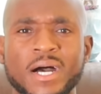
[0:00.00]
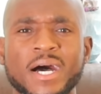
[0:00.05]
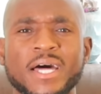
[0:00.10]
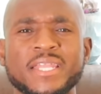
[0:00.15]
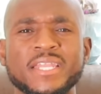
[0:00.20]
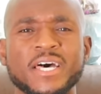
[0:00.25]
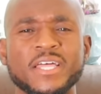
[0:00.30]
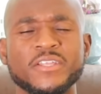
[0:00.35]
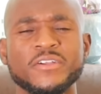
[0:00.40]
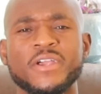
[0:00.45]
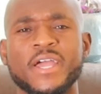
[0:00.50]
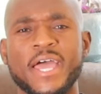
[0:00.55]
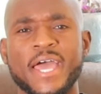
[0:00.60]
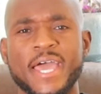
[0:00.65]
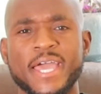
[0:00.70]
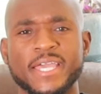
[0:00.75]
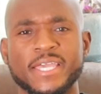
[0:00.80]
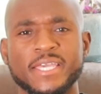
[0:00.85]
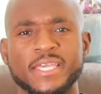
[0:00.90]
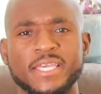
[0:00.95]
Another
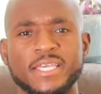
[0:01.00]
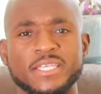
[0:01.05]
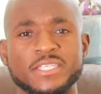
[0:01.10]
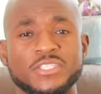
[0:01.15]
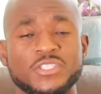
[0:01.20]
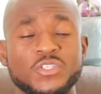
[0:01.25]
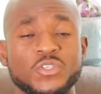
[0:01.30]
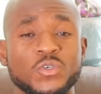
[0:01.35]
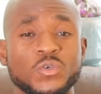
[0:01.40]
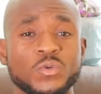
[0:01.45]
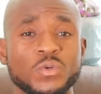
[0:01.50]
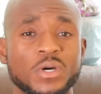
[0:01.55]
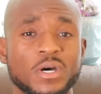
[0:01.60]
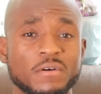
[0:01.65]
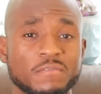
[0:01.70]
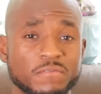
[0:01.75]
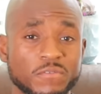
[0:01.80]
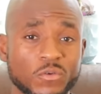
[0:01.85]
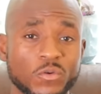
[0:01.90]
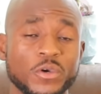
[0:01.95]
hack is to
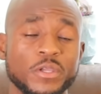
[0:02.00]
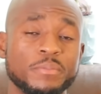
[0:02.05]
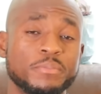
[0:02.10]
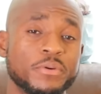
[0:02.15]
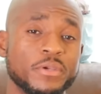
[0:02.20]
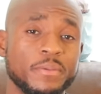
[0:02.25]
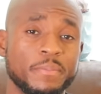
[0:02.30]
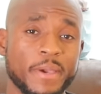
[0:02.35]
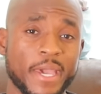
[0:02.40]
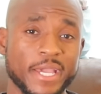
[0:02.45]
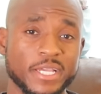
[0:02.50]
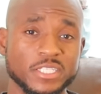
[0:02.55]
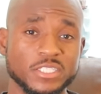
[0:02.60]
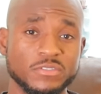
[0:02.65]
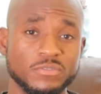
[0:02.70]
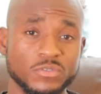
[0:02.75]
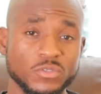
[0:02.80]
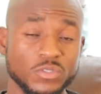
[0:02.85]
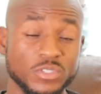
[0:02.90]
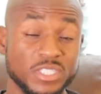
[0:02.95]
avoid
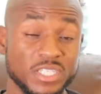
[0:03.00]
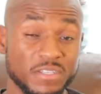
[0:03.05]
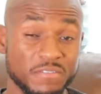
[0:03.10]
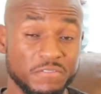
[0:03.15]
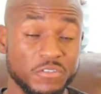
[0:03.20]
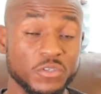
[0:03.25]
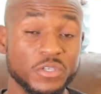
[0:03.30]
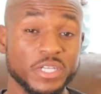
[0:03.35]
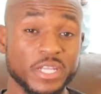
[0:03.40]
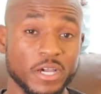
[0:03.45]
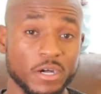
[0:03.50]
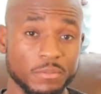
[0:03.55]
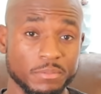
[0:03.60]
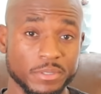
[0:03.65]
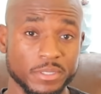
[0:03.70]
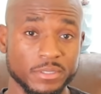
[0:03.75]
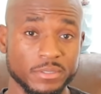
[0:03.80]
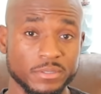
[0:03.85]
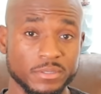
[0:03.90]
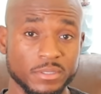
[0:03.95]
prepackaged foods if you can
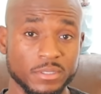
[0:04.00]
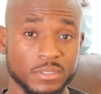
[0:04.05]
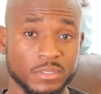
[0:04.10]
help it.